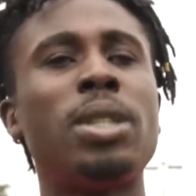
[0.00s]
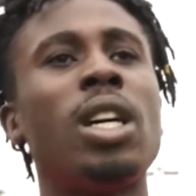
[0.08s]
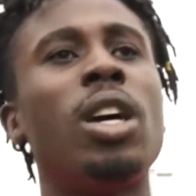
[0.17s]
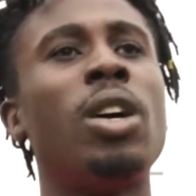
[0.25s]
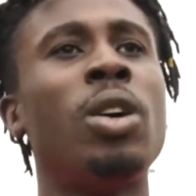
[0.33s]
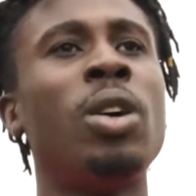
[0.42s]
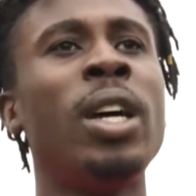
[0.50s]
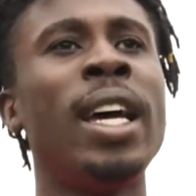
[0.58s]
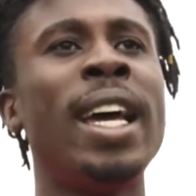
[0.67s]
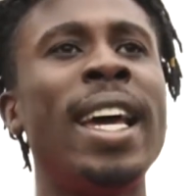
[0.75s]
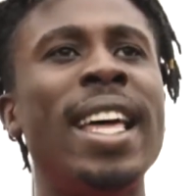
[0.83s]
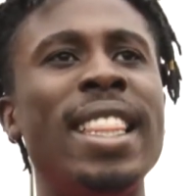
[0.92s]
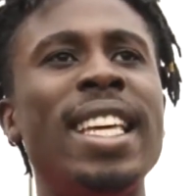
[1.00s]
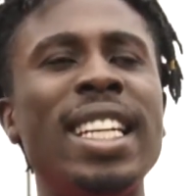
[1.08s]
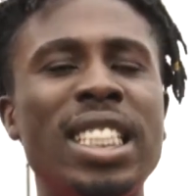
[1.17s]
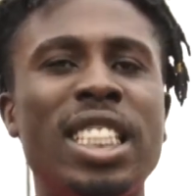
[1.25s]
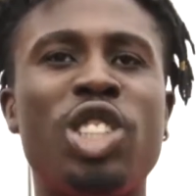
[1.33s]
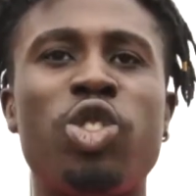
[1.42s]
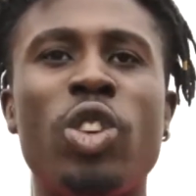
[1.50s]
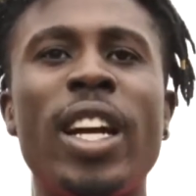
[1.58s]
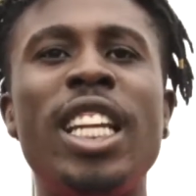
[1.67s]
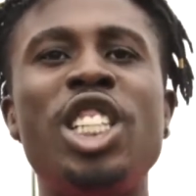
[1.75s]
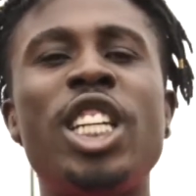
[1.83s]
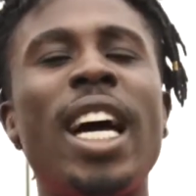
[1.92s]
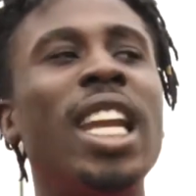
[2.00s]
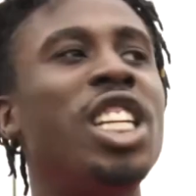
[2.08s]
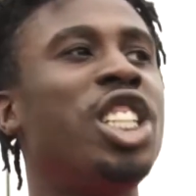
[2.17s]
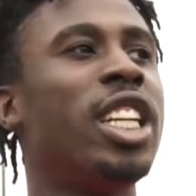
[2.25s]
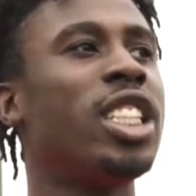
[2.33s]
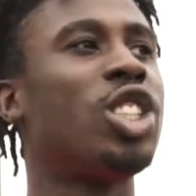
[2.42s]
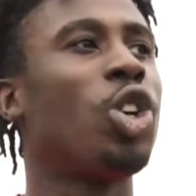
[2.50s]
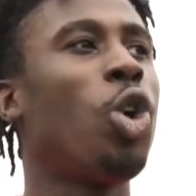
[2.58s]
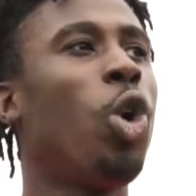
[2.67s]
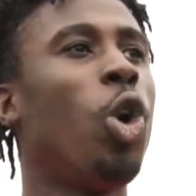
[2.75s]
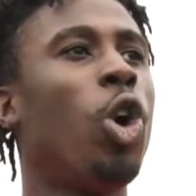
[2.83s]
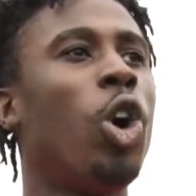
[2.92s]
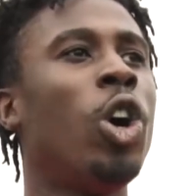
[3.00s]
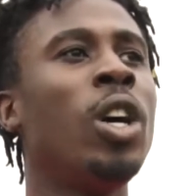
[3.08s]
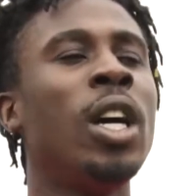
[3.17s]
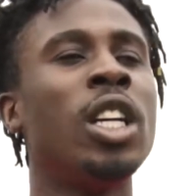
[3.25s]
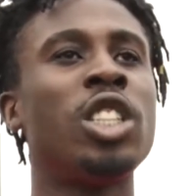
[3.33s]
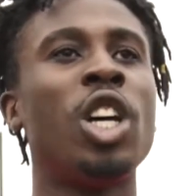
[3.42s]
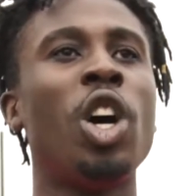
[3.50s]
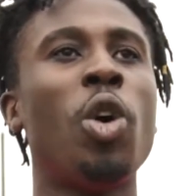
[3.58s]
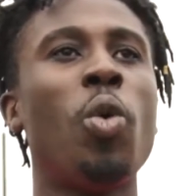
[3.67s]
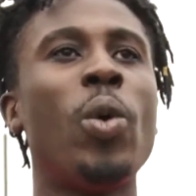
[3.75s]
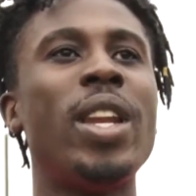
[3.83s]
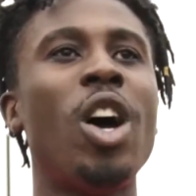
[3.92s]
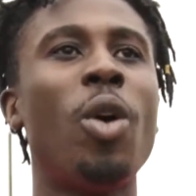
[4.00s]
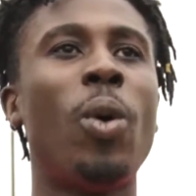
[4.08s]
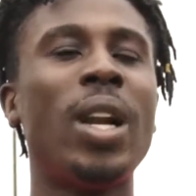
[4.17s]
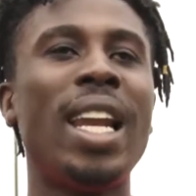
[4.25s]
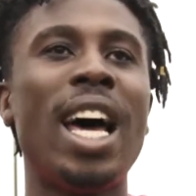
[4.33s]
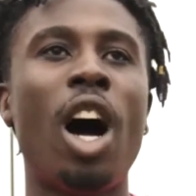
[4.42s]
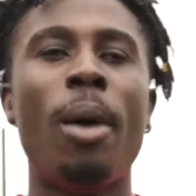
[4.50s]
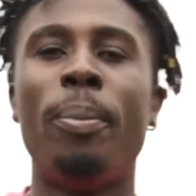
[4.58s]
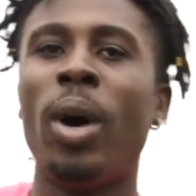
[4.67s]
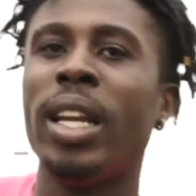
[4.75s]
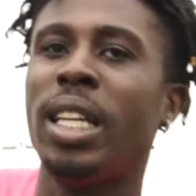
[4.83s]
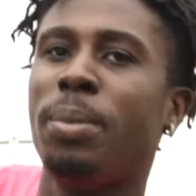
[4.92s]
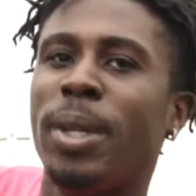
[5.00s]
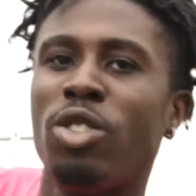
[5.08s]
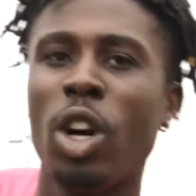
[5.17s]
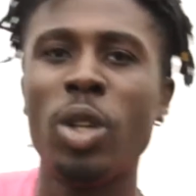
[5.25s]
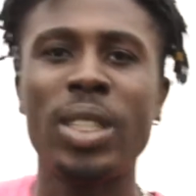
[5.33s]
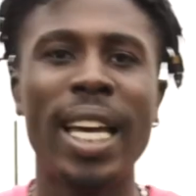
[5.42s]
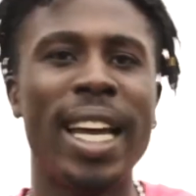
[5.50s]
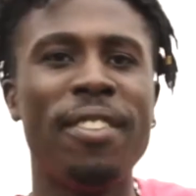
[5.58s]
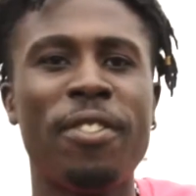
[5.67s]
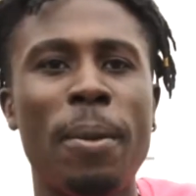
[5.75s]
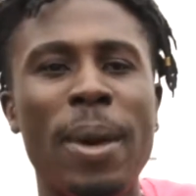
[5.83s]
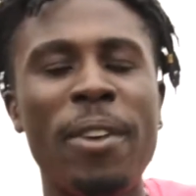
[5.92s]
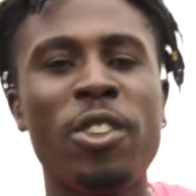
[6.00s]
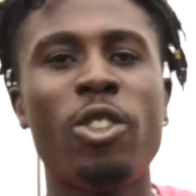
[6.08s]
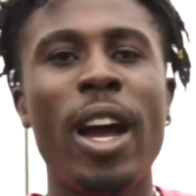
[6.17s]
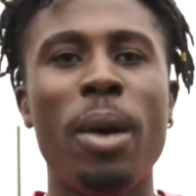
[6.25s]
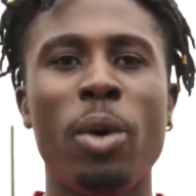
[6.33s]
So in this really challenges the core, so we don't want to let our body be rotating from left to right.